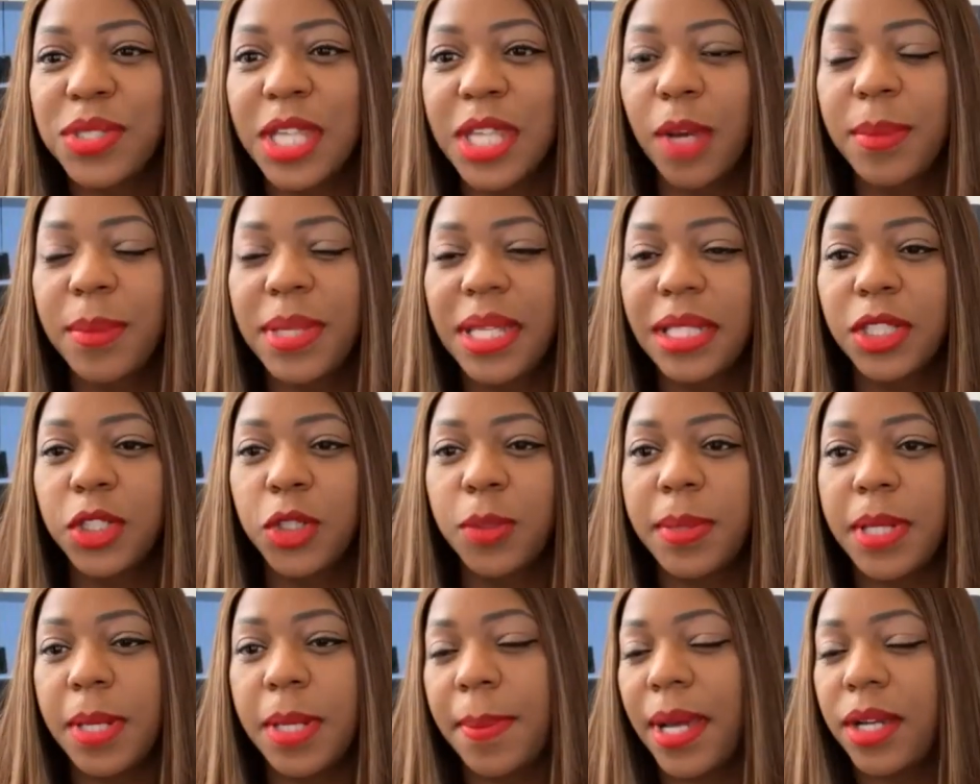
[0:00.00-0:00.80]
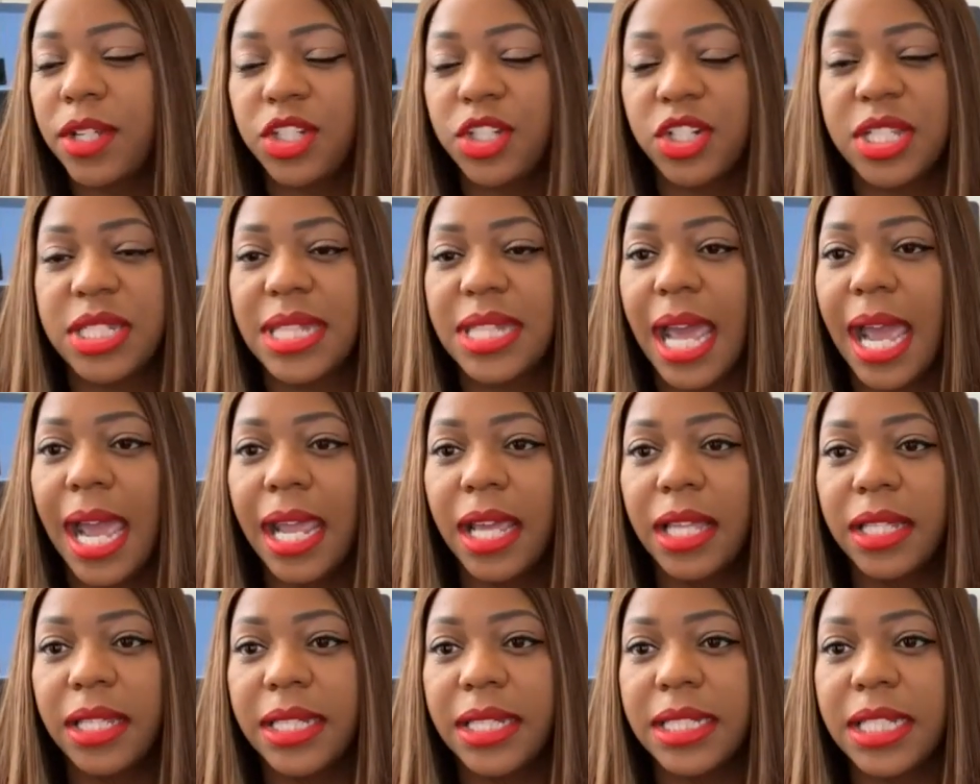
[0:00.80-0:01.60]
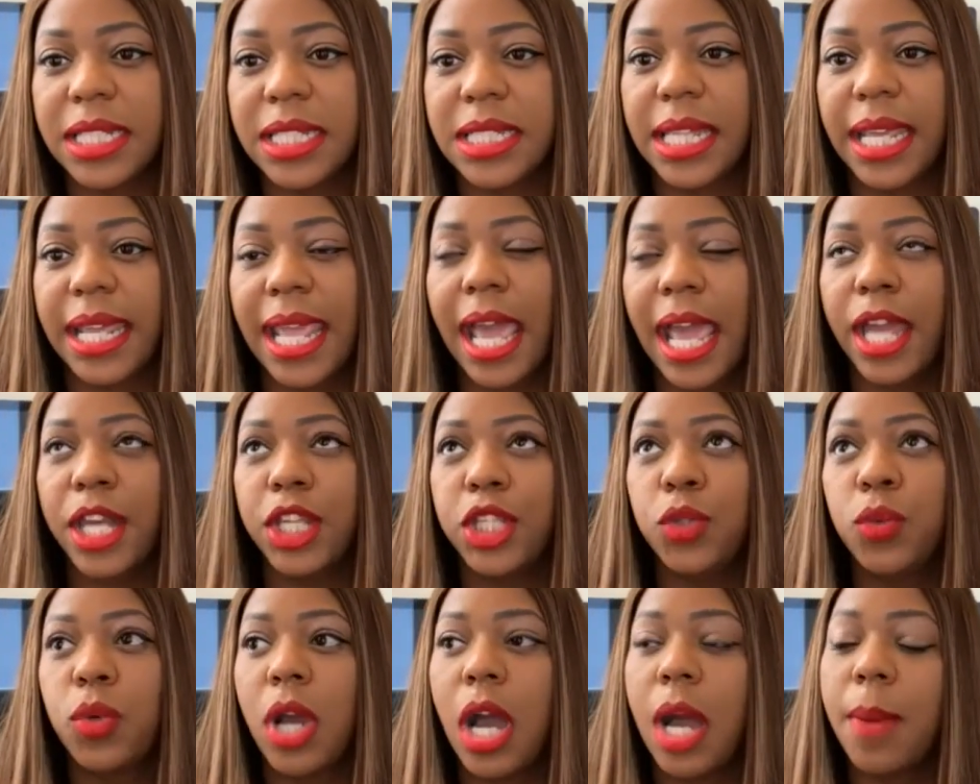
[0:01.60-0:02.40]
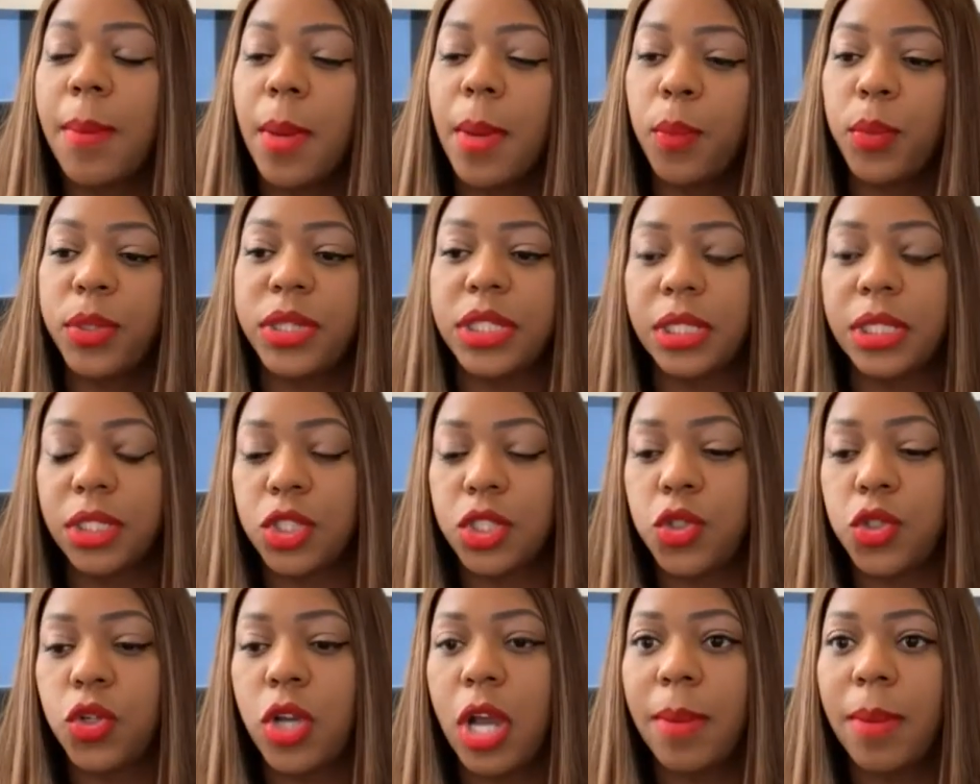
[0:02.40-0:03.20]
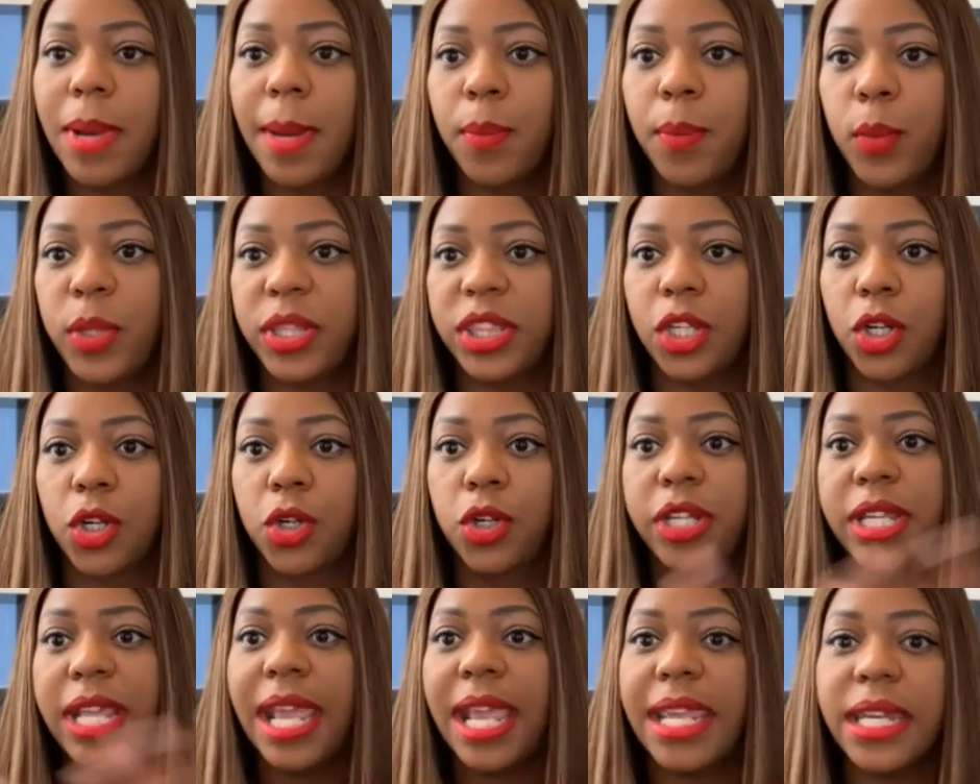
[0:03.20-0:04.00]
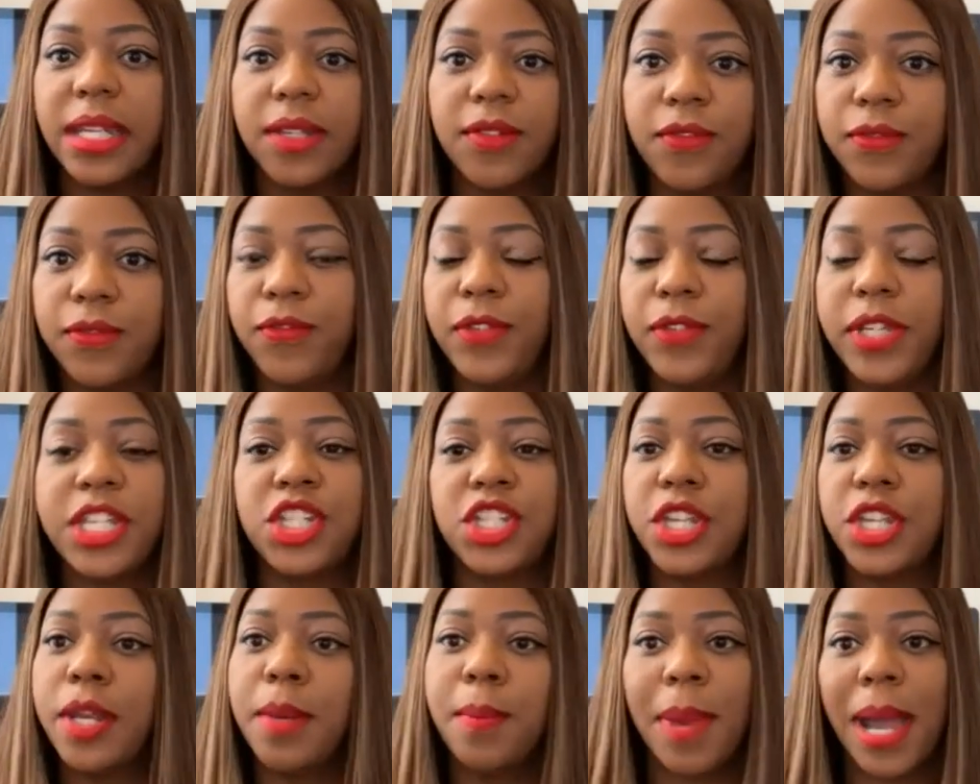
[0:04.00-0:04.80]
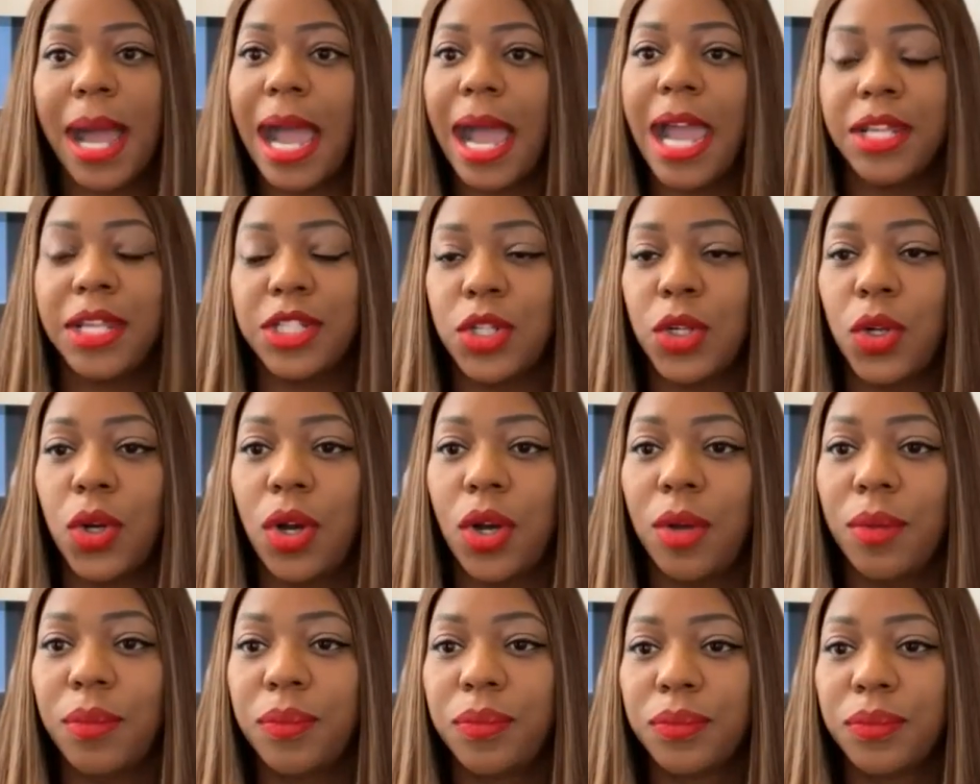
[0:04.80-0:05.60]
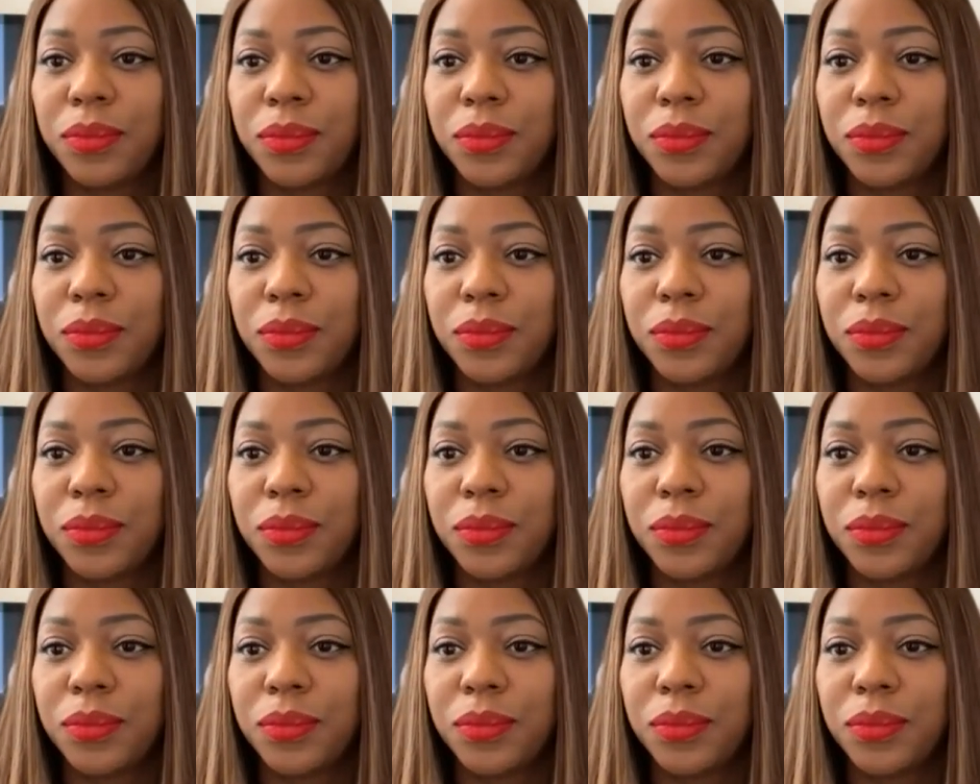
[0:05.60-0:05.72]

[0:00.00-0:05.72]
tell me a little bit about your style and just like, how do you come up with the creative vision behind it all?